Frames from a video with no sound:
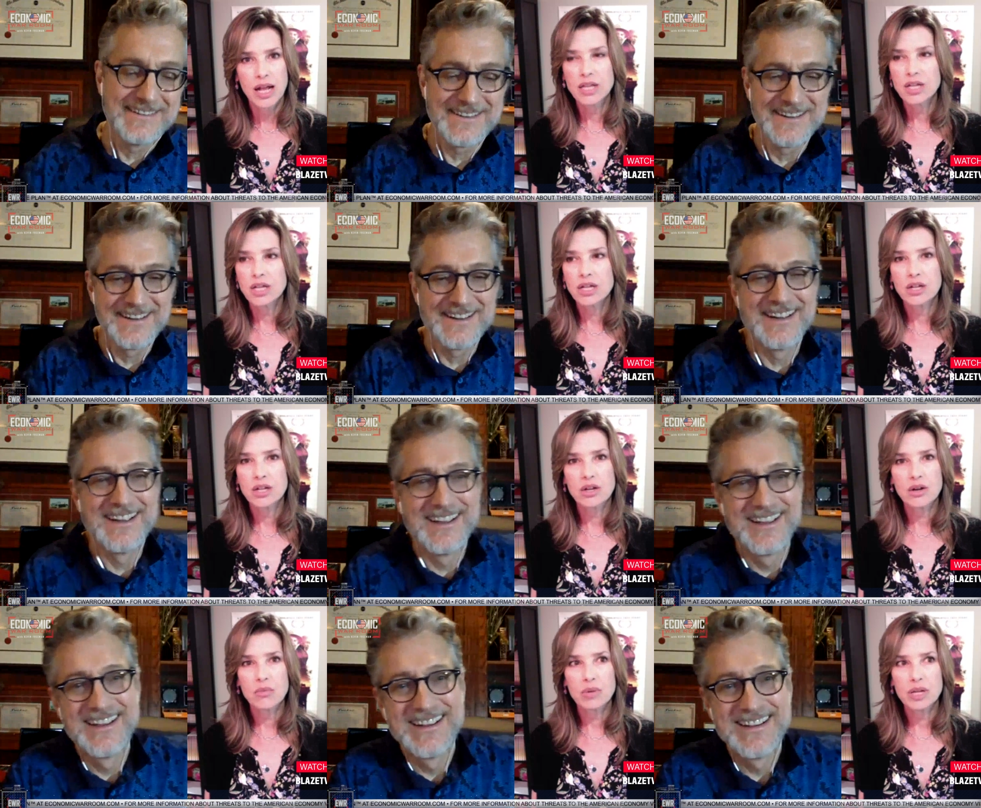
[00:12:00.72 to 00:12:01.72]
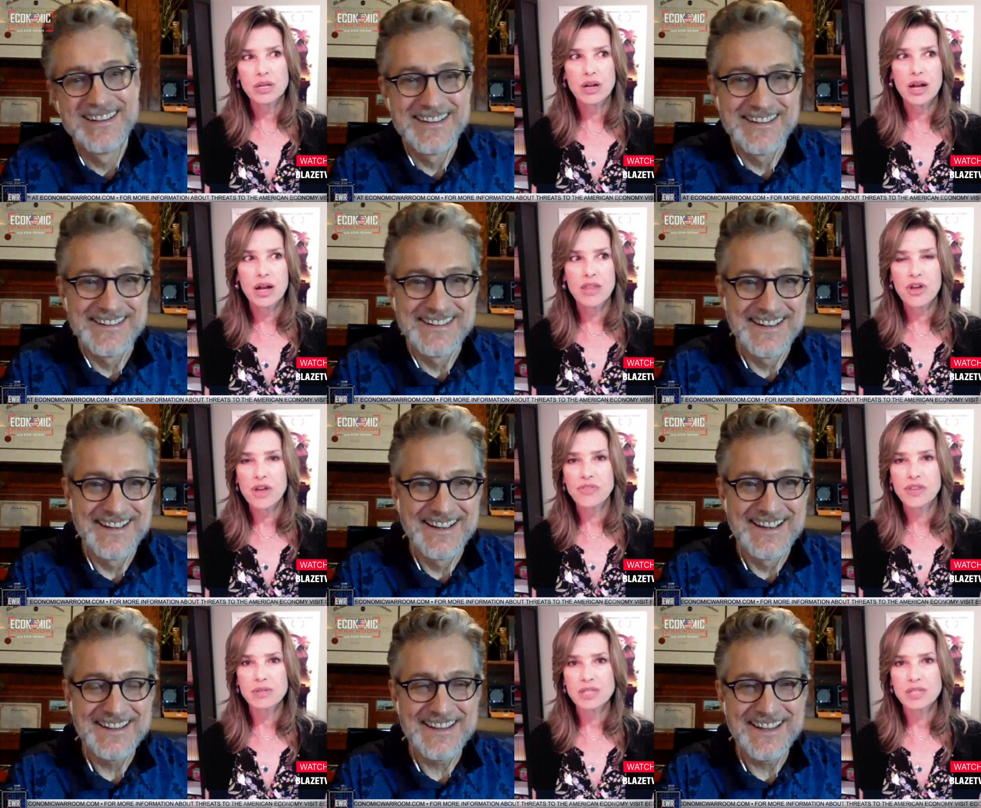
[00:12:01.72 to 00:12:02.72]
Speaker 1: And you go, but I thought
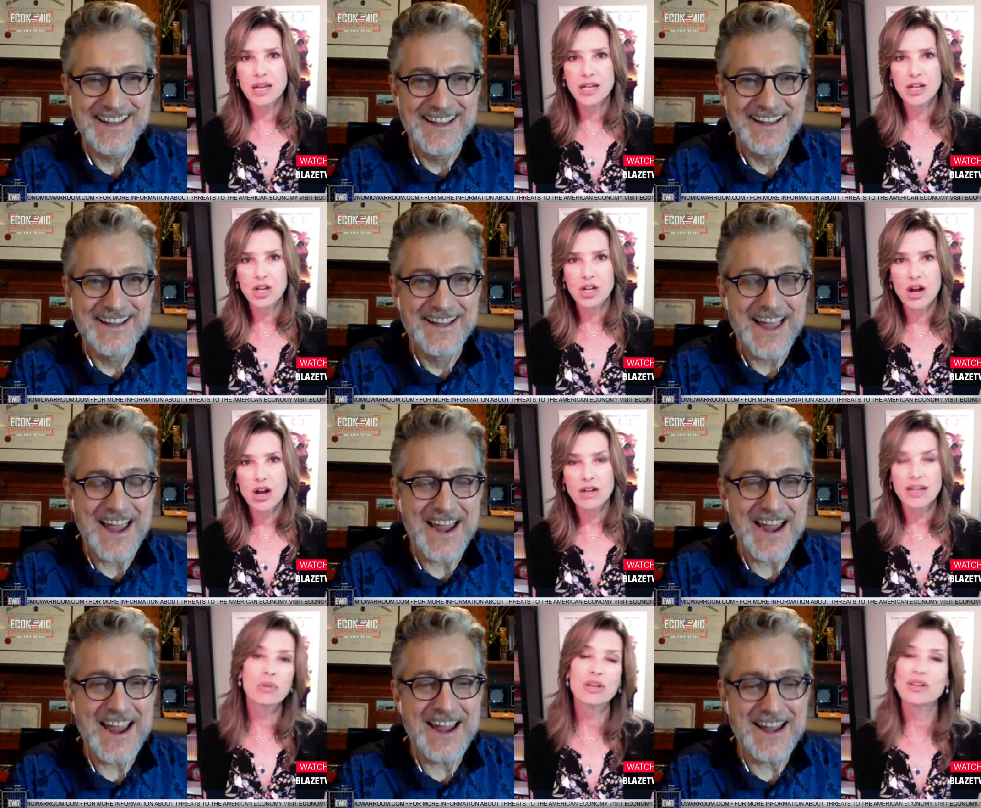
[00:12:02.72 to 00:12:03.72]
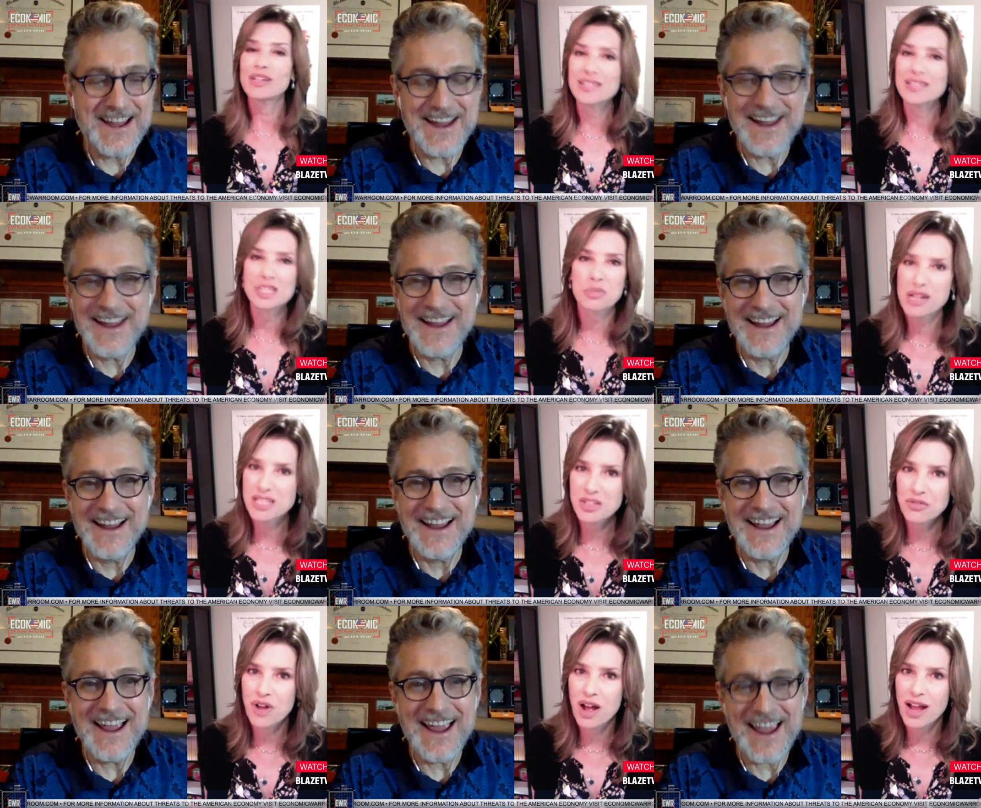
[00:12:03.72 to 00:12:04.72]
that I was getting a car. Yeah, but you didn't
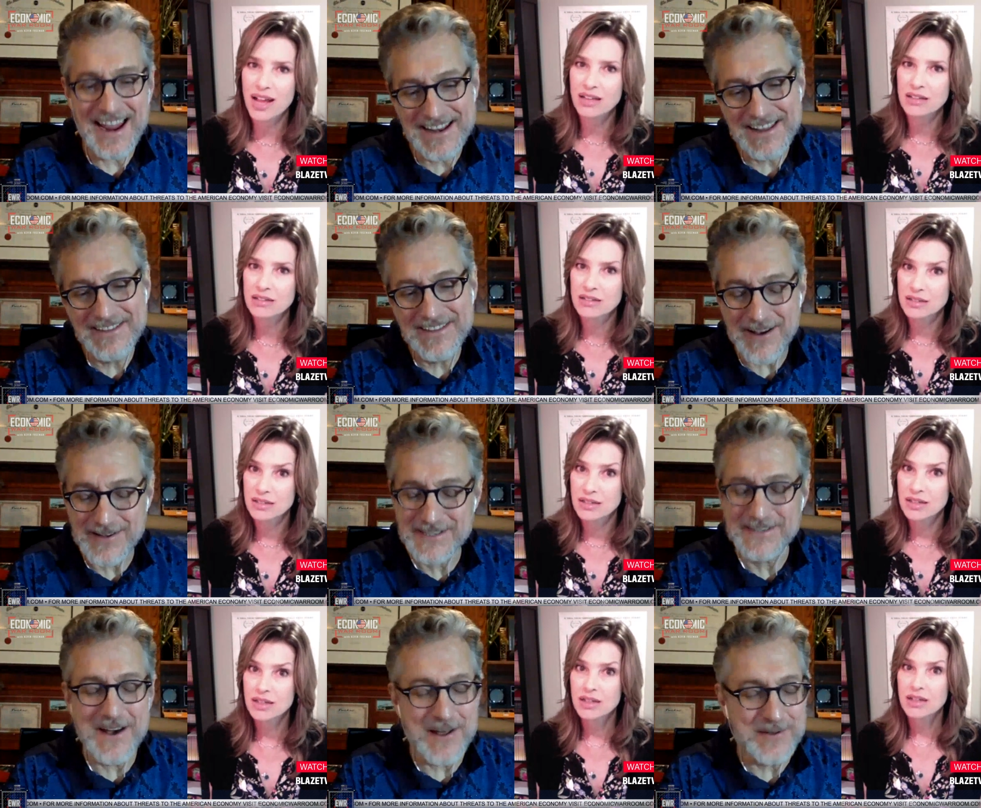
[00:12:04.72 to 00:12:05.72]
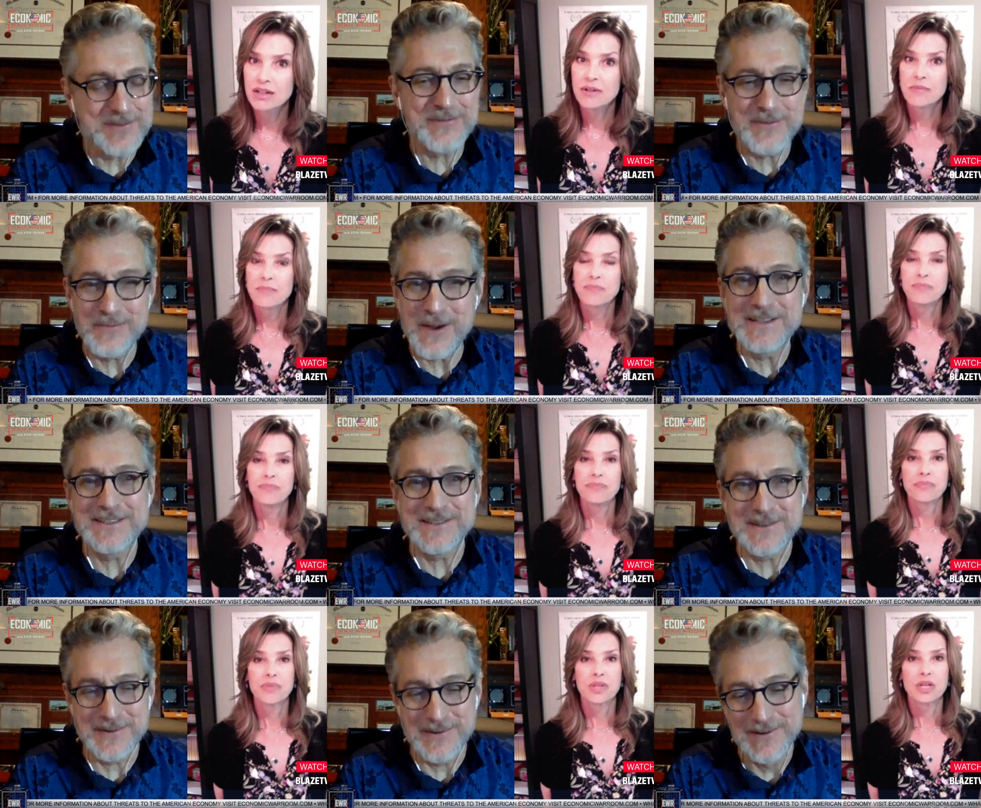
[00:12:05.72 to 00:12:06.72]
specify. Eighty
Speaker 2: thousand dollars for a
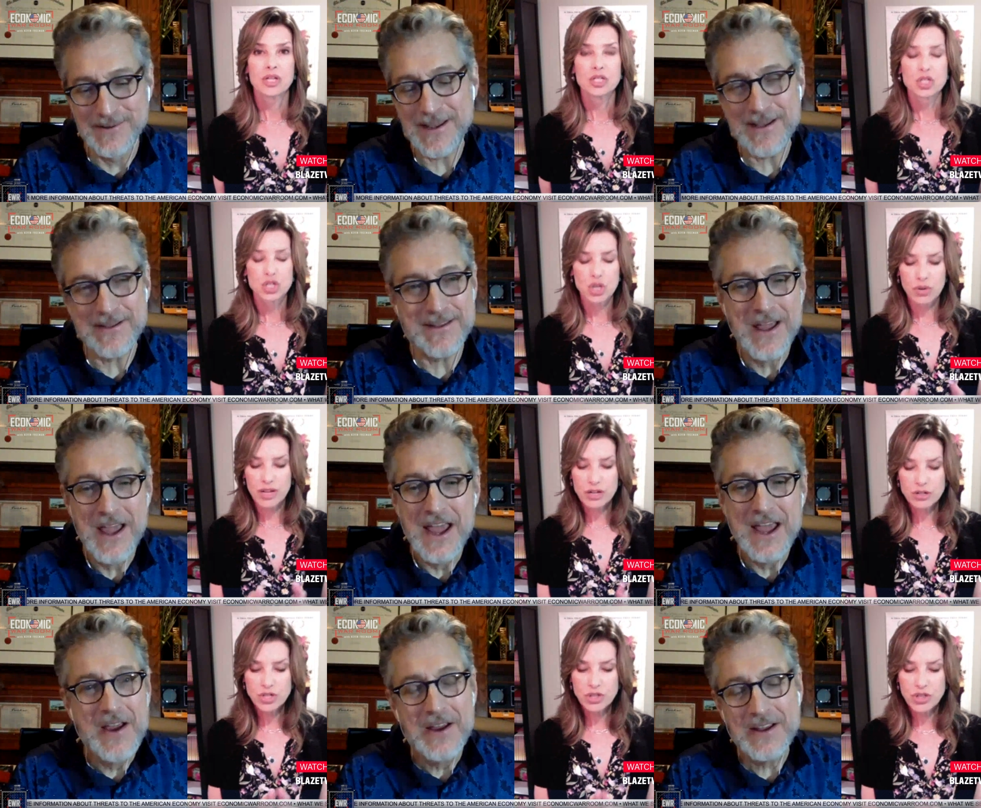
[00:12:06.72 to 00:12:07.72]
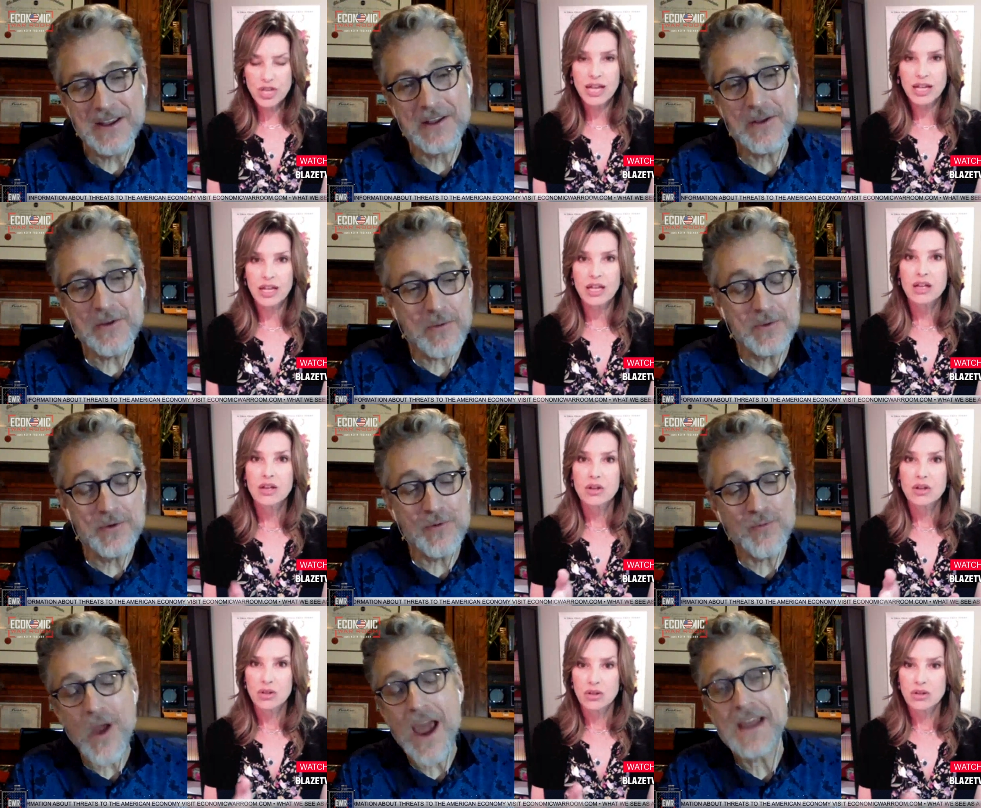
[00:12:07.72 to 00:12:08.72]
bicycle. Yeah, so that's the thing. You know,
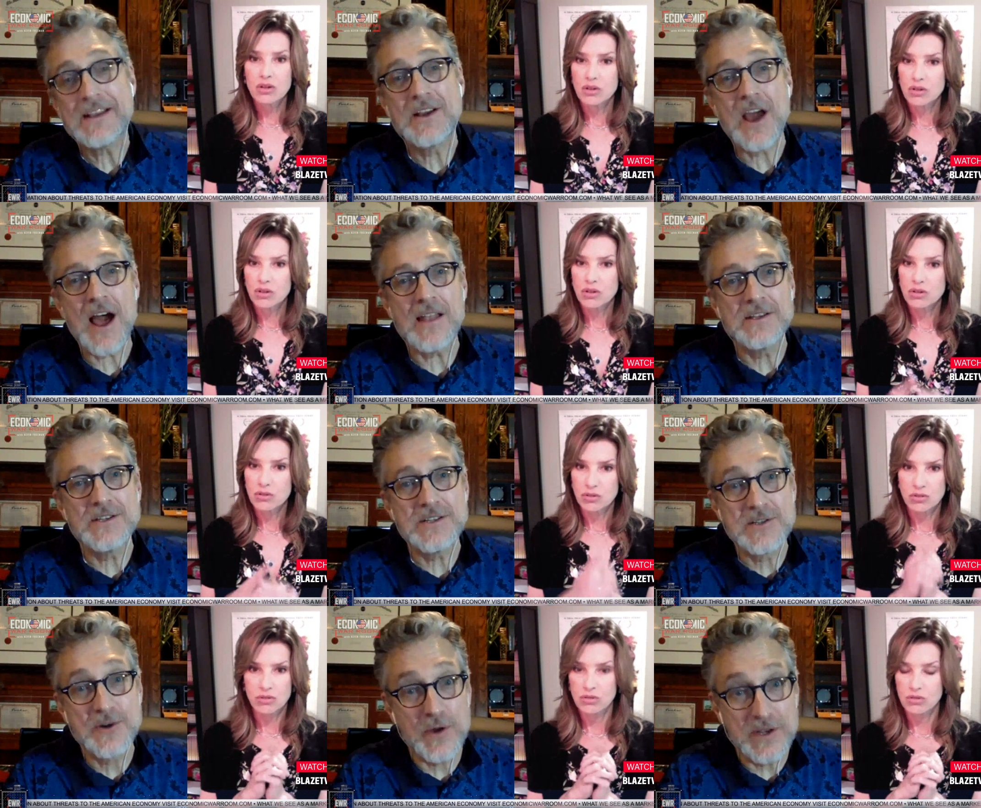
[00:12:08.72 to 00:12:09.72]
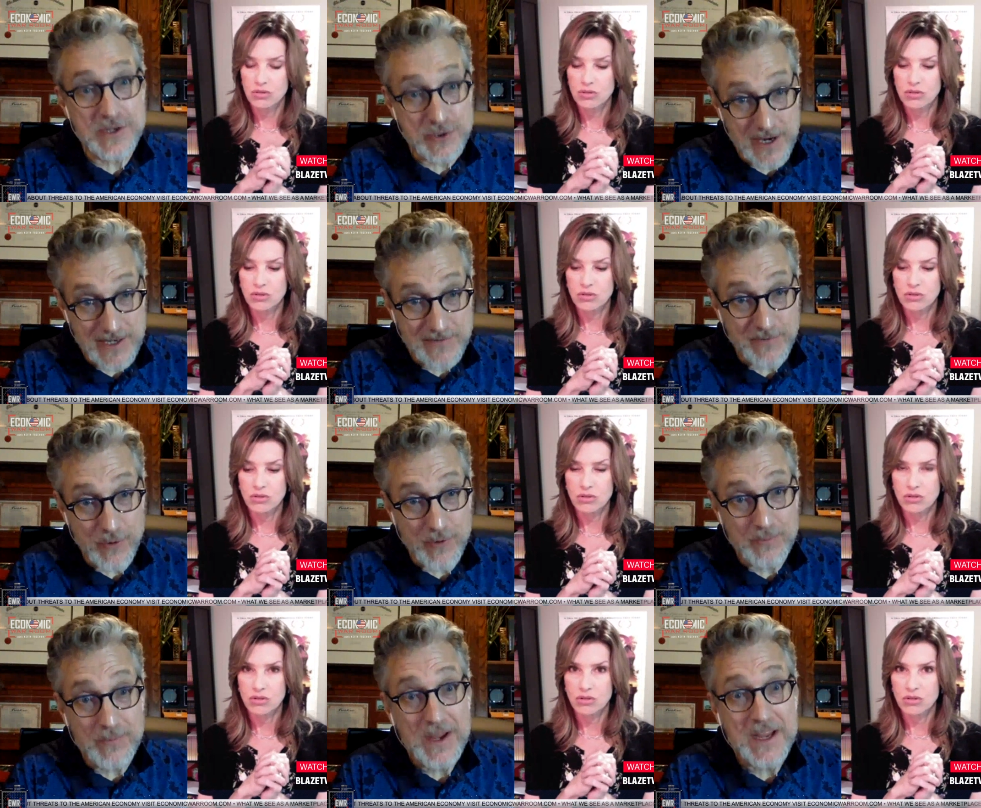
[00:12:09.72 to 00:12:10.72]
you're right. College is going to
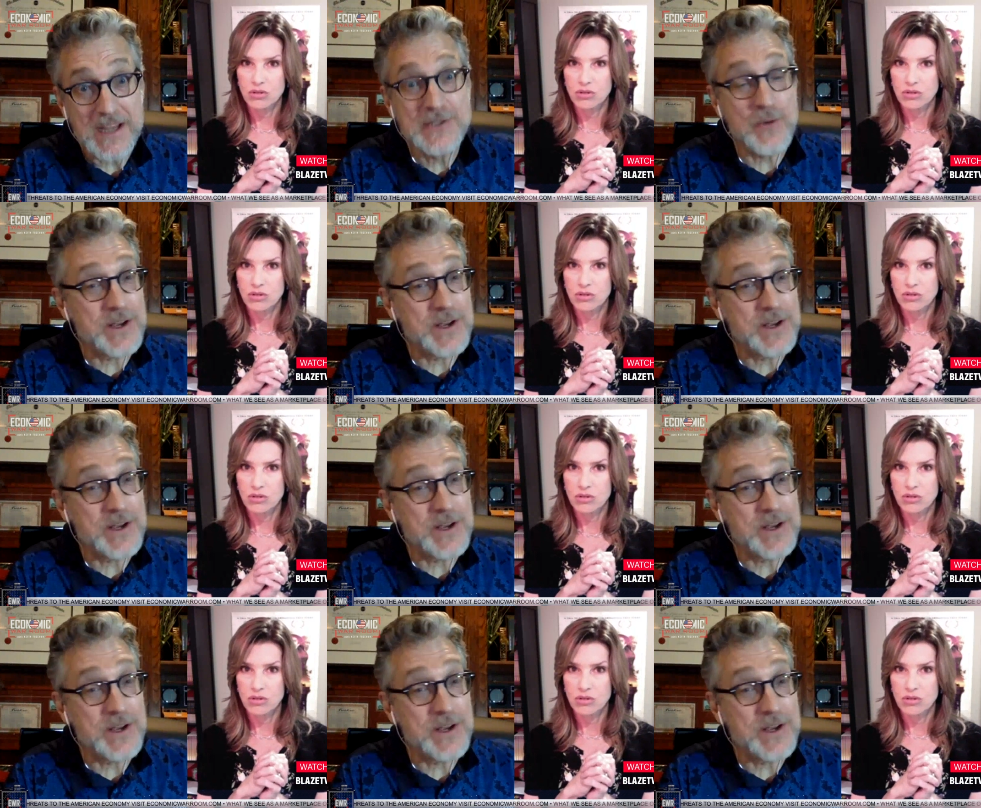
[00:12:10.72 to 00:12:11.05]
transform. It's